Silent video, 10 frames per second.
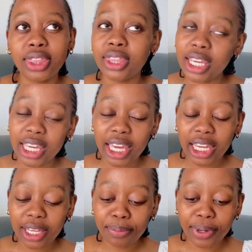
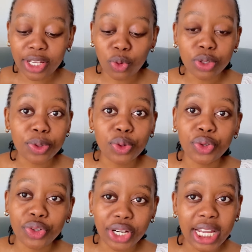thingy, the hospital
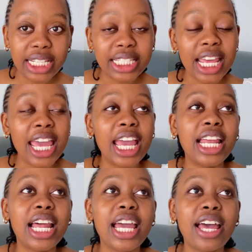dress,
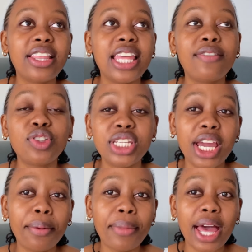and they have to
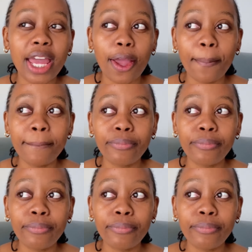take my